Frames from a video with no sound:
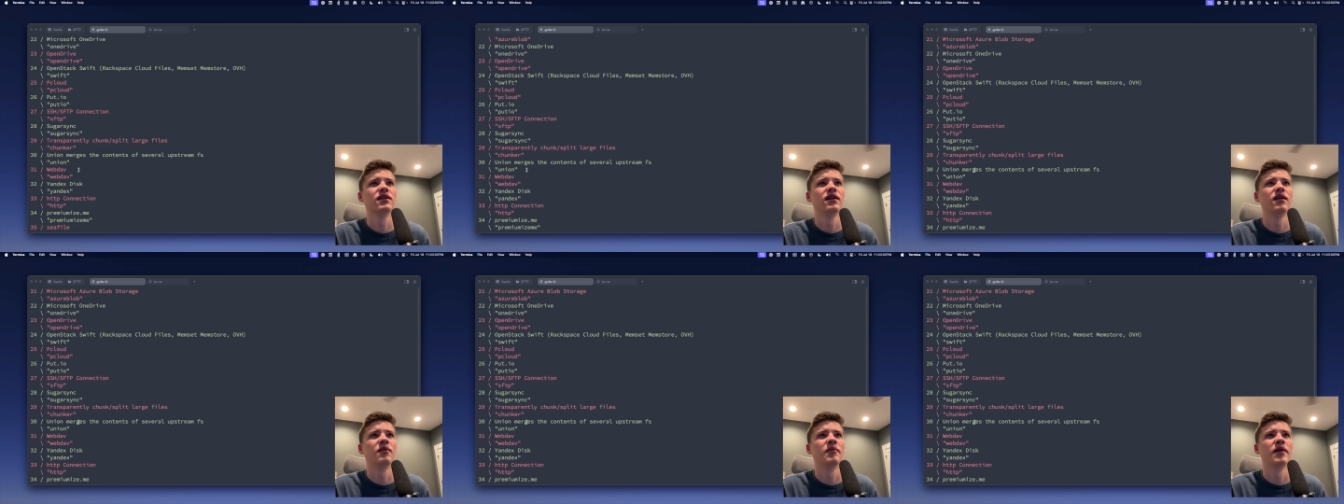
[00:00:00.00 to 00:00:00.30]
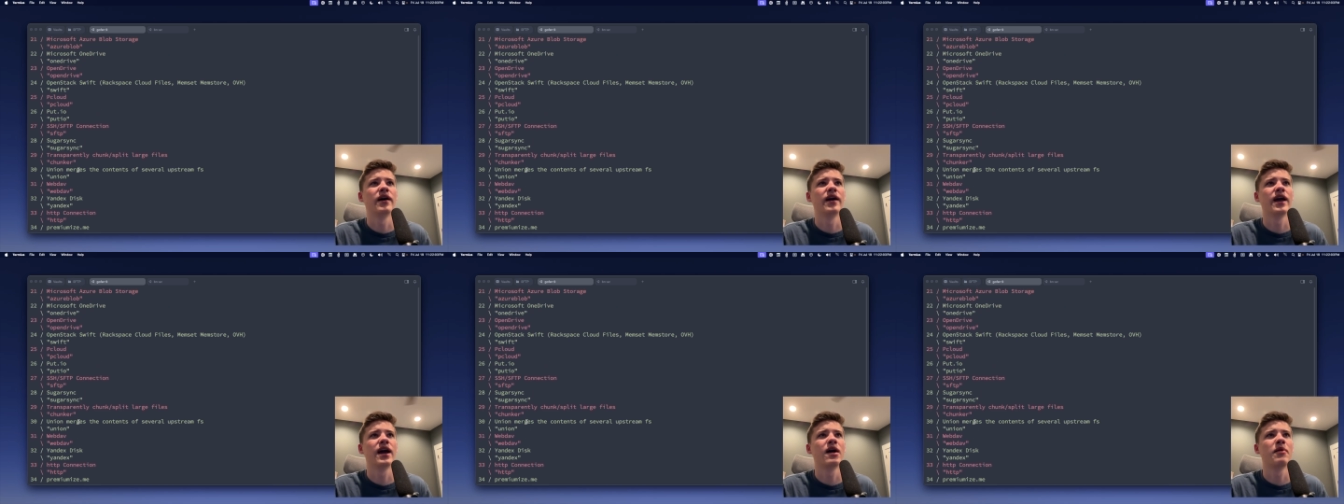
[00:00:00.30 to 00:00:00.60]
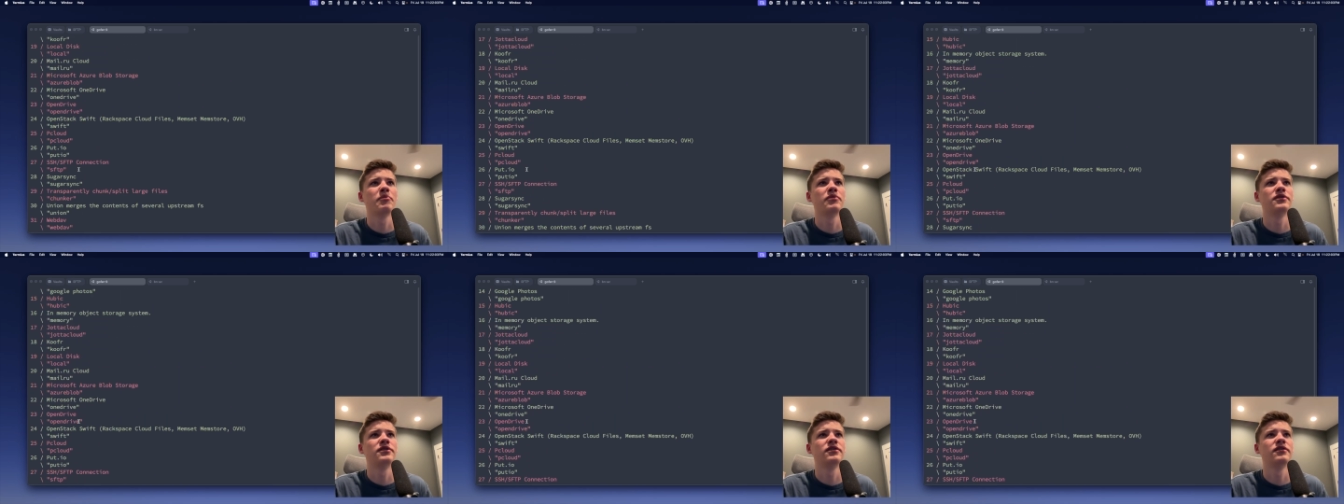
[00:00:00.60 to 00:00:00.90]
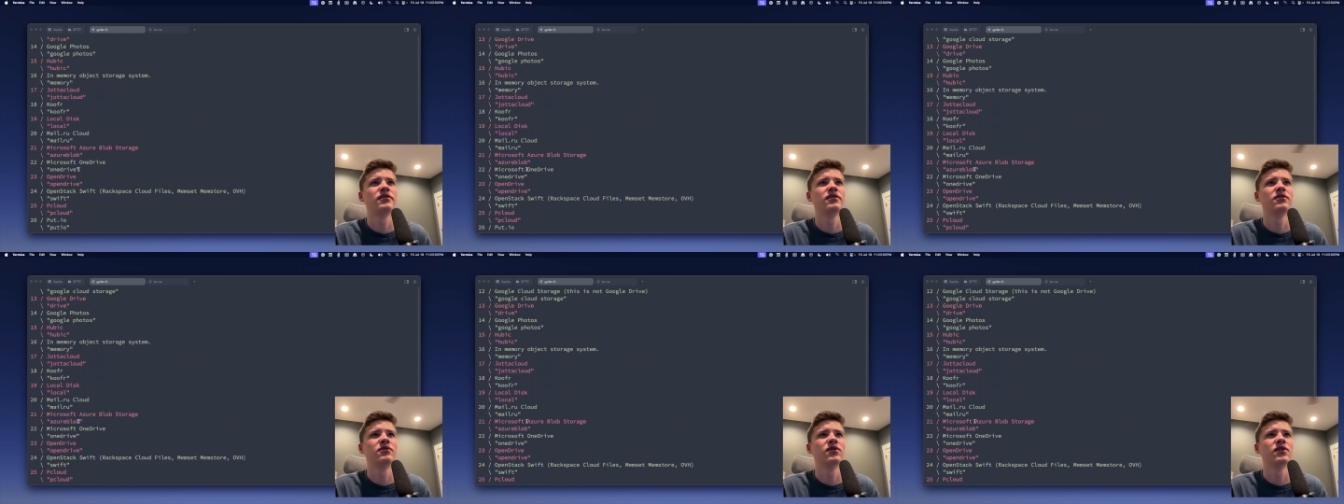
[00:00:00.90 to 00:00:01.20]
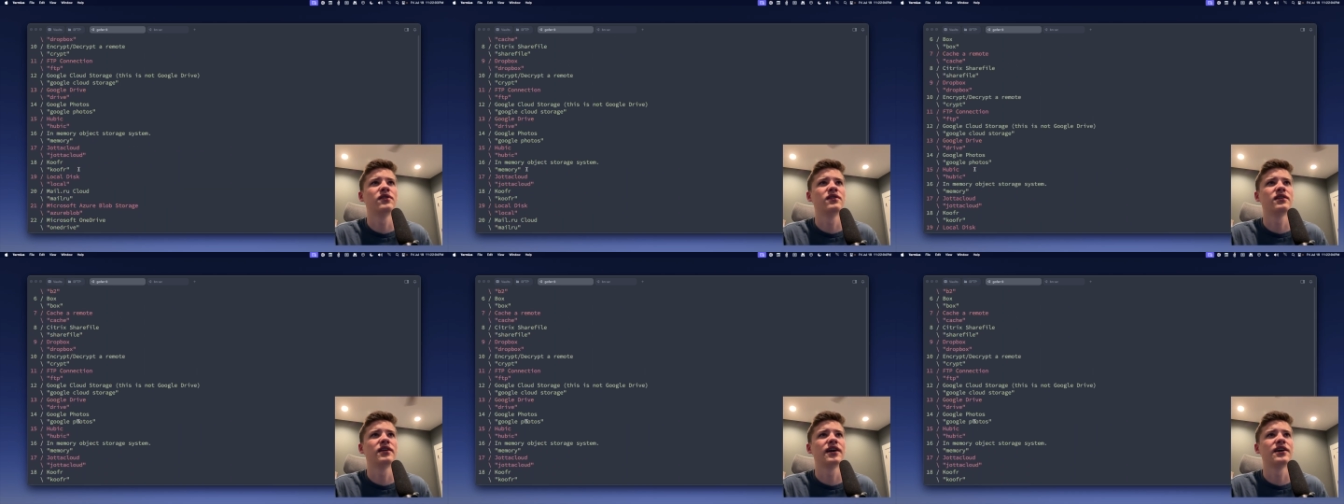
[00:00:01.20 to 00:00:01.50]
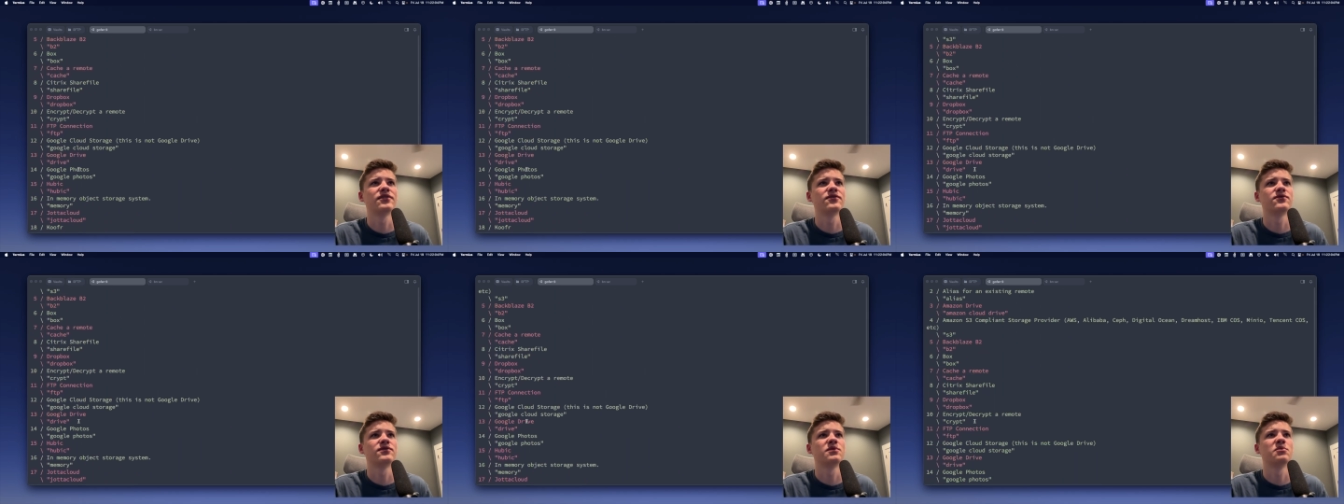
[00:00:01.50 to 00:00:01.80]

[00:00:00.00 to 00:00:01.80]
I happen to know, I think Azure's